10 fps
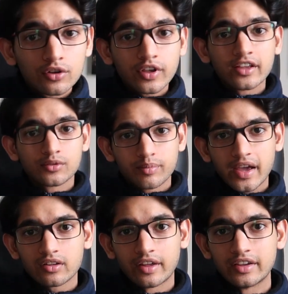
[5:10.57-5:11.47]
also has a
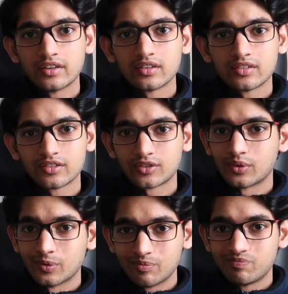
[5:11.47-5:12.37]
backlight.
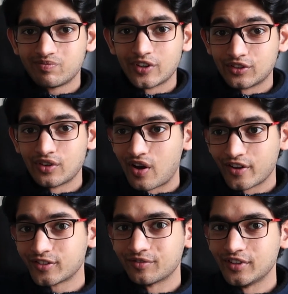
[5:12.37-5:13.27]
So there's an
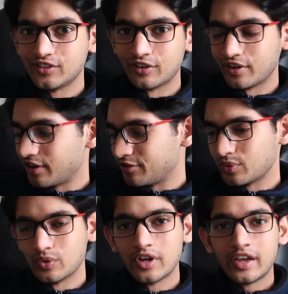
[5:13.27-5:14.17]
awesome feature if
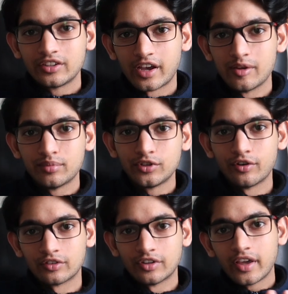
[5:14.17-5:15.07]
you type
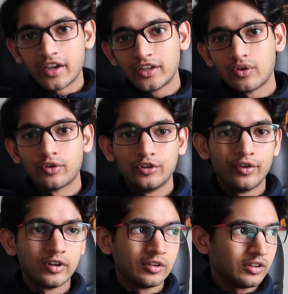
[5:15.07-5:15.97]
during the night or
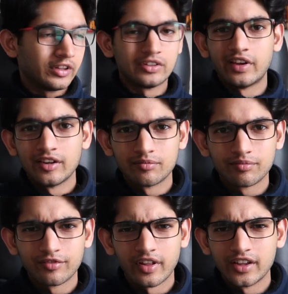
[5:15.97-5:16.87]
during like night
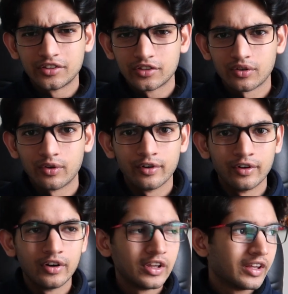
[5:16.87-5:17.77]
flights
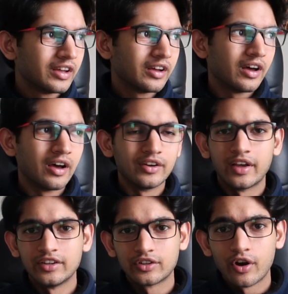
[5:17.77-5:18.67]
or
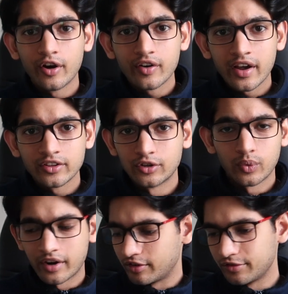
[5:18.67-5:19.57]
night car rides or
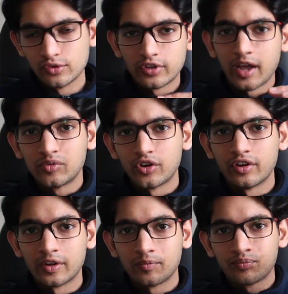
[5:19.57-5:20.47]
whatever, if you type
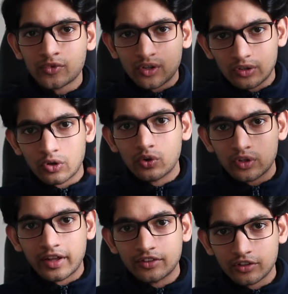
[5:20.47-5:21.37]
during low
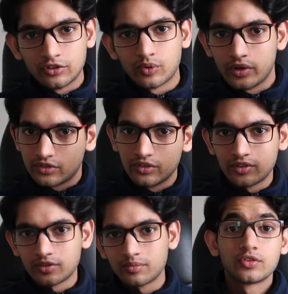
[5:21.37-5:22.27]
light situations.
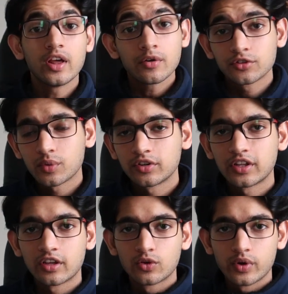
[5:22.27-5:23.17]
So now I just want
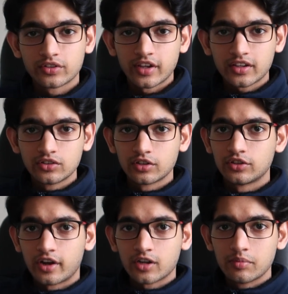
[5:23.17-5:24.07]
to take a quick second to
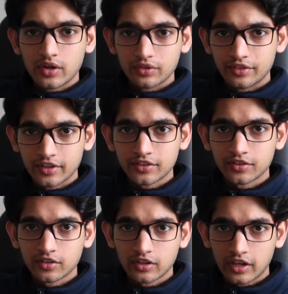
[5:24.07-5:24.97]
talk about
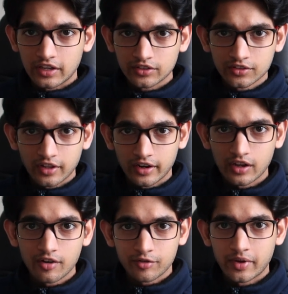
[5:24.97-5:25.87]
this case that I
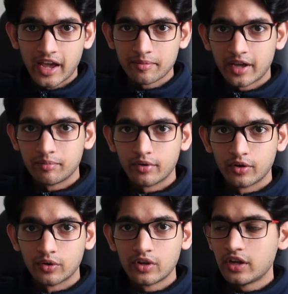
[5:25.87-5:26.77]
got from my iPad
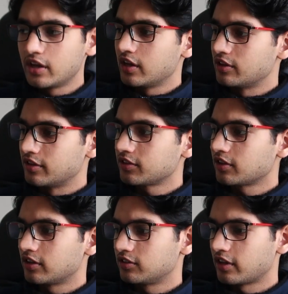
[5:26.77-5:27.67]
Pro.
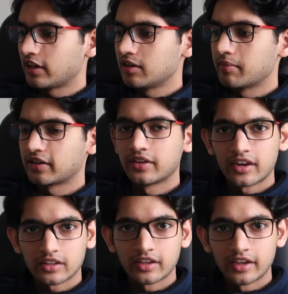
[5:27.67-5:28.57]
This is a
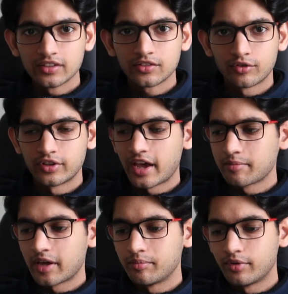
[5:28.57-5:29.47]
magnetic case for the
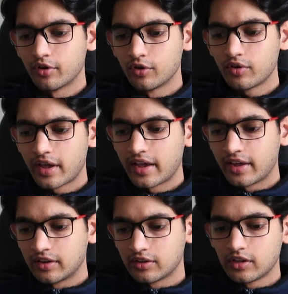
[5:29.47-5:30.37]
iPad Pro,
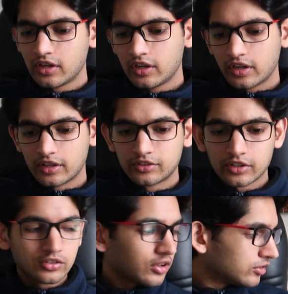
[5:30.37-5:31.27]
and it
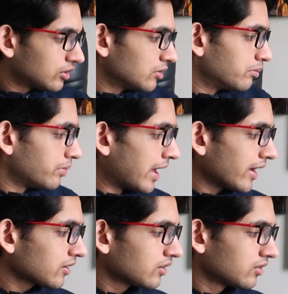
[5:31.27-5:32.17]
sticks onto the
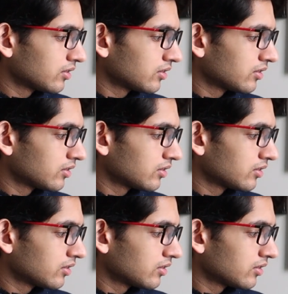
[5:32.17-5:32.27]
back